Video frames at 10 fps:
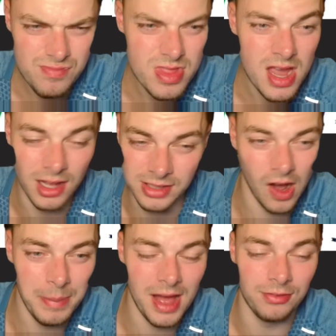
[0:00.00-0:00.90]
a little
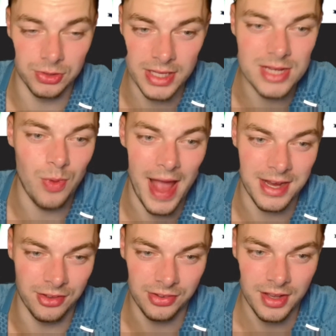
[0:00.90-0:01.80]
bit of leeway,
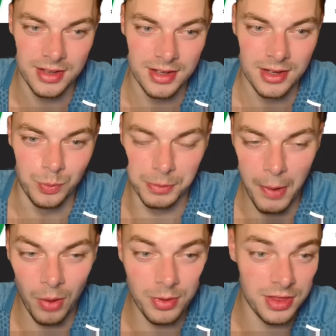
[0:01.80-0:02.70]
because with
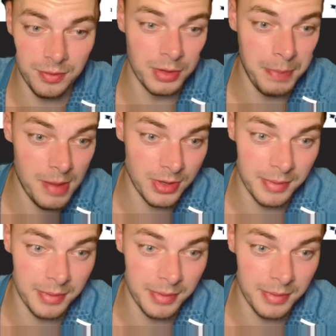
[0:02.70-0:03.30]
Birmingham